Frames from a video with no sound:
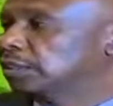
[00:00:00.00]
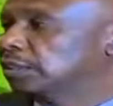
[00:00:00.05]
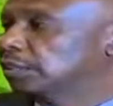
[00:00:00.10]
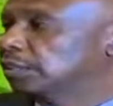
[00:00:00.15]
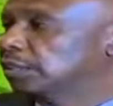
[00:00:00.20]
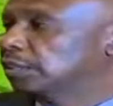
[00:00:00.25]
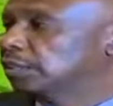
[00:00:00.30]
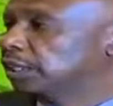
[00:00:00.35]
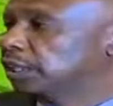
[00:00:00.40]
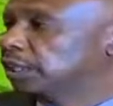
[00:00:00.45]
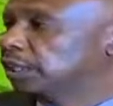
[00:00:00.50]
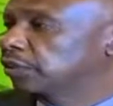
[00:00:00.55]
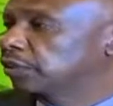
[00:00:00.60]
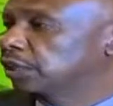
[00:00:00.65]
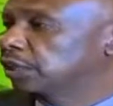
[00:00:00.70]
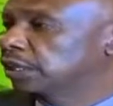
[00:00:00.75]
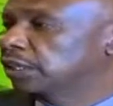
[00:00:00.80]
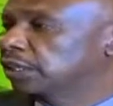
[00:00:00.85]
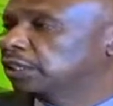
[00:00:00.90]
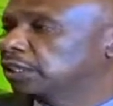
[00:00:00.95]
you can
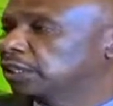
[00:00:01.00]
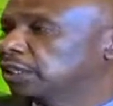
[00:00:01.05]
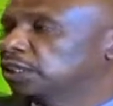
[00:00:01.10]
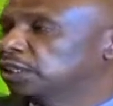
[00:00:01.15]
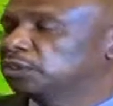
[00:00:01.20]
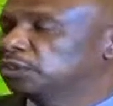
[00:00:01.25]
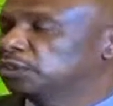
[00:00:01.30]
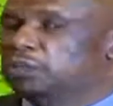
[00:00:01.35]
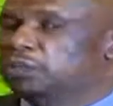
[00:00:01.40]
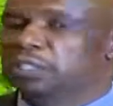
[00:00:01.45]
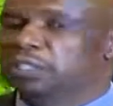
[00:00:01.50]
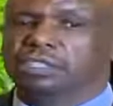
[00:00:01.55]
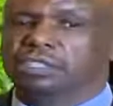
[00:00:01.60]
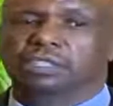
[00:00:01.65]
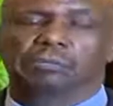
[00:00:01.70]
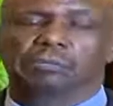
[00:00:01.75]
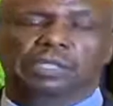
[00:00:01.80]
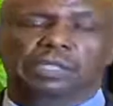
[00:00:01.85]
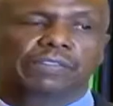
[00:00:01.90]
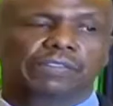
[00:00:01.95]
read it in each one's
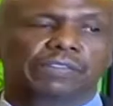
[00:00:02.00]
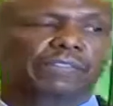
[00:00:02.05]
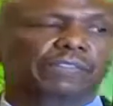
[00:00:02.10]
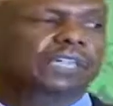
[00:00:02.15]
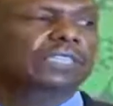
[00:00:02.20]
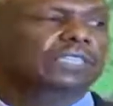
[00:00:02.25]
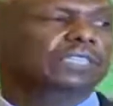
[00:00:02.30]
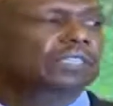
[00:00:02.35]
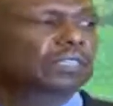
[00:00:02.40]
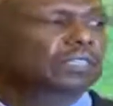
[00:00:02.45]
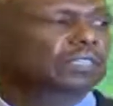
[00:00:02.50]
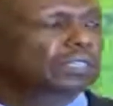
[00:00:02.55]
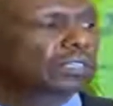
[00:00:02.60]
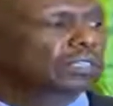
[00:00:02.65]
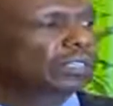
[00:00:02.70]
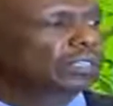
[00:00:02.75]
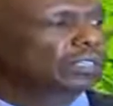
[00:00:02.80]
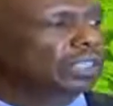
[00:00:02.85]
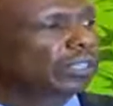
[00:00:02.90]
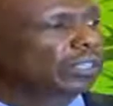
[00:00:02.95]

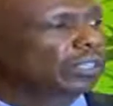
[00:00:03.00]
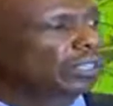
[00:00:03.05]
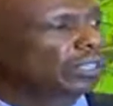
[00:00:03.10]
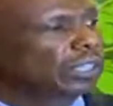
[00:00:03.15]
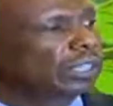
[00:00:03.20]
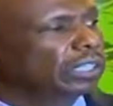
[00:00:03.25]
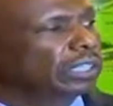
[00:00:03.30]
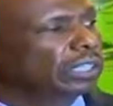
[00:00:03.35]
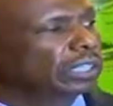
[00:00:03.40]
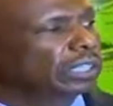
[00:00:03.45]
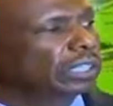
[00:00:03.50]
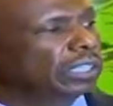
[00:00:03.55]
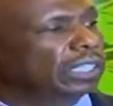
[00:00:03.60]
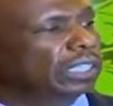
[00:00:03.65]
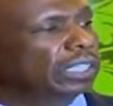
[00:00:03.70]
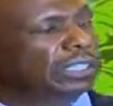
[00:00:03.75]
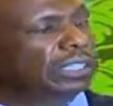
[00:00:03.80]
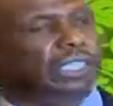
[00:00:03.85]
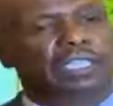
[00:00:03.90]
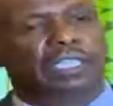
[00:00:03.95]
manifestos, you can read
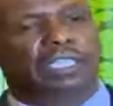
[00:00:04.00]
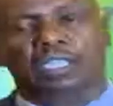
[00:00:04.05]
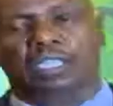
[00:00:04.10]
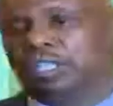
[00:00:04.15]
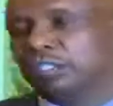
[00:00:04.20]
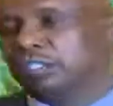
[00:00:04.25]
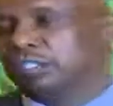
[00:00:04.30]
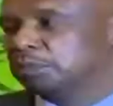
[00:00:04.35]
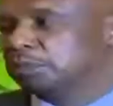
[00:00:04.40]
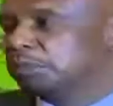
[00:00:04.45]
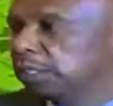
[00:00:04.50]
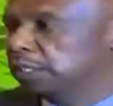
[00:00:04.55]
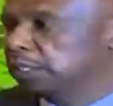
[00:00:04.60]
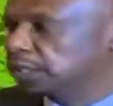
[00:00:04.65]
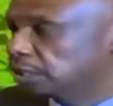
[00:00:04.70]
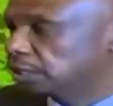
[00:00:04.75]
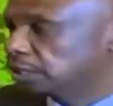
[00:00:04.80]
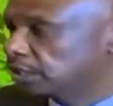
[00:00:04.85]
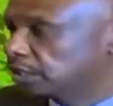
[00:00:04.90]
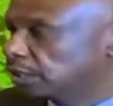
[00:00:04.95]
it in our
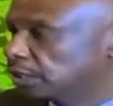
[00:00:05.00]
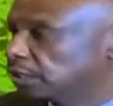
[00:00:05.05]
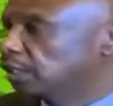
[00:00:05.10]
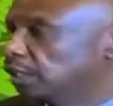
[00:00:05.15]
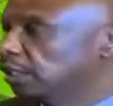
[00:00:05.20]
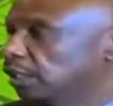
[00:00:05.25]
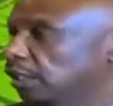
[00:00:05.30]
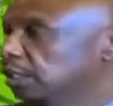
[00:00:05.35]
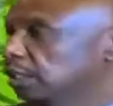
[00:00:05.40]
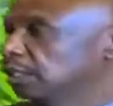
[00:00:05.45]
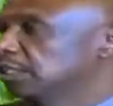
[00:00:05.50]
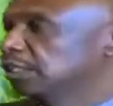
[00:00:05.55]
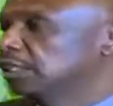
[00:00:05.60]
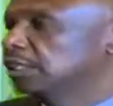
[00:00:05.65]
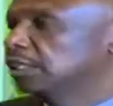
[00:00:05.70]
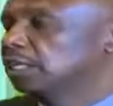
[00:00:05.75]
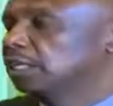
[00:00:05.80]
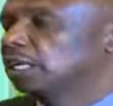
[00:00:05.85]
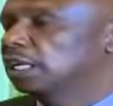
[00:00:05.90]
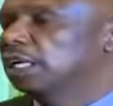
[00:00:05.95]
speeches,
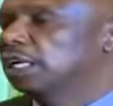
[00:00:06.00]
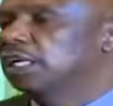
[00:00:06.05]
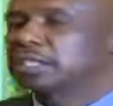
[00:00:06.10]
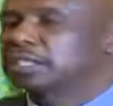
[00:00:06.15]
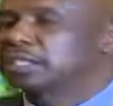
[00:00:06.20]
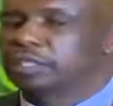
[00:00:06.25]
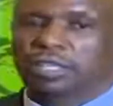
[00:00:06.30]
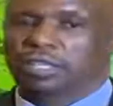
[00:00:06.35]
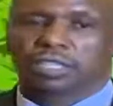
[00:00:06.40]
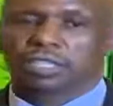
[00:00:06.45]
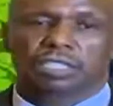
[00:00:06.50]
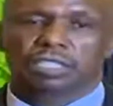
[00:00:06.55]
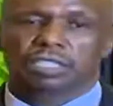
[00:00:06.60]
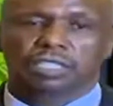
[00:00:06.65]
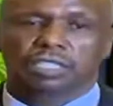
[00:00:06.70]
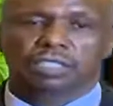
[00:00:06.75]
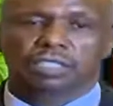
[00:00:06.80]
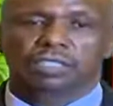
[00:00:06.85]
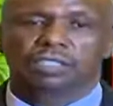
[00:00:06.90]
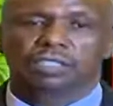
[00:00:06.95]
in our
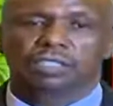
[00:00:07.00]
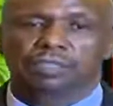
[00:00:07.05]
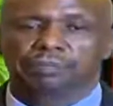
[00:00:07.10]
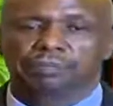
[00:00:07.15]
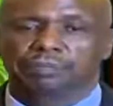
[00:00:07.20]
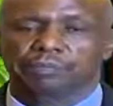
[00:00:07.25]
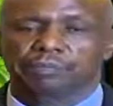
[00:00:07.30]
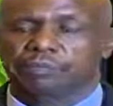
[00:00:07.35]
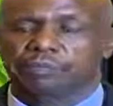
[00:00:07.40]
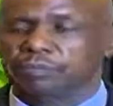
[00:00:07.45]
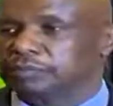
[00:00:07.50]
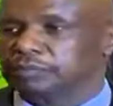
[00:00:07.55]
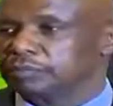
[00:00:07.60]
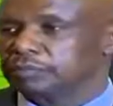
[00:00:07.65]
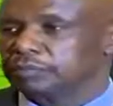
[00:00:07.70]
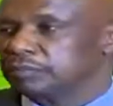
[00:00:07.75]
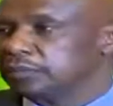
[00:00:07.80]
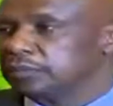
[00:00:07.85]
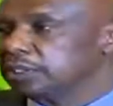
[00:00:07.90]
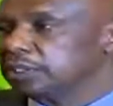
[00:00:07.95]
utterances,
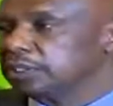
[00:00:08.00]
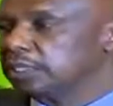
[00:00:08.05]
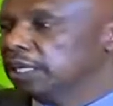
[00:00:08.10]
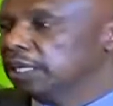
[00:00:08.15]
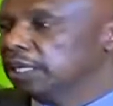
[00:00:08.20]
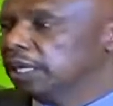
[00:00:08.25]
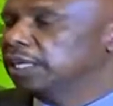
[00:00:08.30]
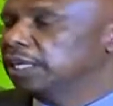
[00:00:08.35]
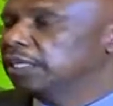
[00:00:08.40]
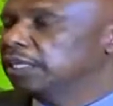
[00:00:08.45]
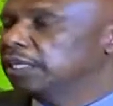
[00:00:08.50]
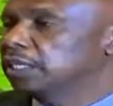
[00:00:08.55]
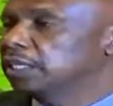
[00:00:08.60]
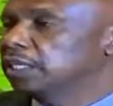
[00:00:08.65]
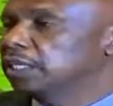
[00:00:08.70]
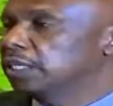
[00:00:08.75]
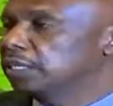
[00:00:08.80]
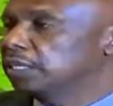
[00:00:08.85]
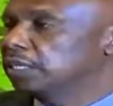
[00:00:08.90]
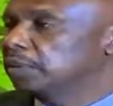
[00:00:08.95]
and
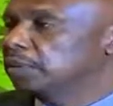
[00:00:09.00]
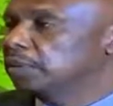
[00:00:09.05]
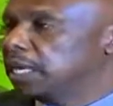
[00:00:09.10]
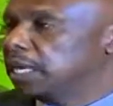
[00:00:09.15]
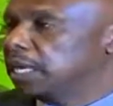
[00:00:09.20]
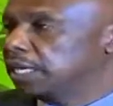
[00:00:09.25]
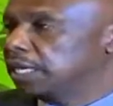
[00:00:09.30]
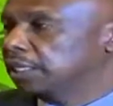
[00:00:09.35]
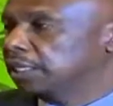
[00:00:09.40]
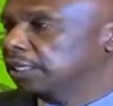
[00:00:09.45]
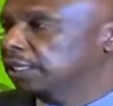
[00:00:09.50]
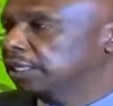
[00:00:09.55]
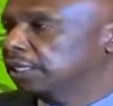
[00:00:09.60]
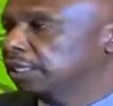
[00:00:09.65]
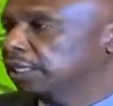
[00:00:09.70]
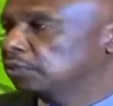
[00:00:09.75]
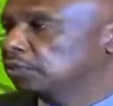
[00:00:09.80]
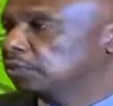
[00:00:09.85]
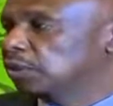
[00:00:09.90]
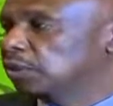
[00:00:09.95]
in the manner
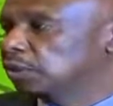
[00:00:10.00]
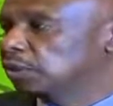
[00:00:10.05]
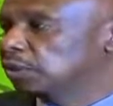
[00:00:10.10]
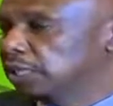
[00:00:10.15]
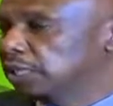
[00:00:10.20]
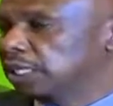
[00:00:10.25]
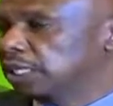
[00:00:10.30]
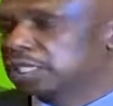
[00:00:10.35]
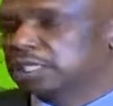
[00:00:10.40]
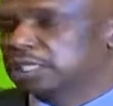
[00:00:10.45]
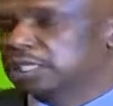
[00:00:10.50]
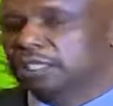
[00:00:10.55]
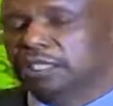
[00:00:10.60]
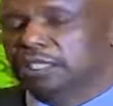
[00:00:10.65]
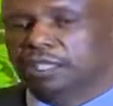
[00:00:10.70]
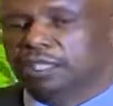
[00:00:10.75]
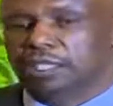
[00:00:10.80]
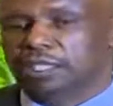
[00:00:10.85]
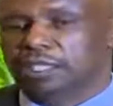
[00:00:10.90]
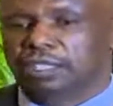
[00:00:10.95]
that we conduct
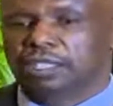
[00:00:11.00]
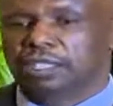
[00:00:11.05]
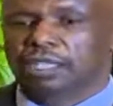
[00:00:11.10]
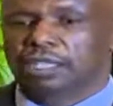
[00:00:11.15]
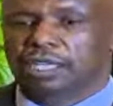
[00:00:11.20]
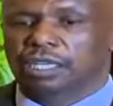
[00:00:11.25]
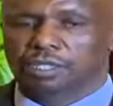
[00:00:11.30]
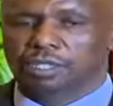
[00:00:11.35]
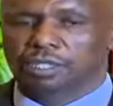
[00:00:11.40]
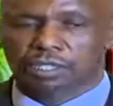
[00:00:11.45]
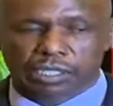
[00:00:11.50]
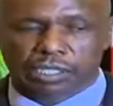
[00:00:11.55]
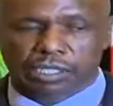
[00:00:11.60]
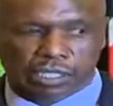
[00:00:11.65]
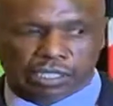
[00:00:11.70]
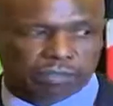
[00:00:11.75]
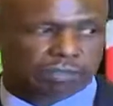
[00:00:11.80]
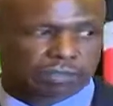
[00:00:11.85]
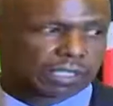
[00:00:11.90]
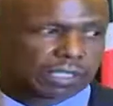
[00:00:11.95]

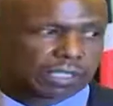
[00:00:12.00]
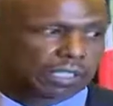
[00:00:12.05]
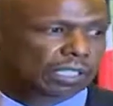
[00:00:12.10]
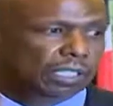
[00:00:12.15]
ourselves.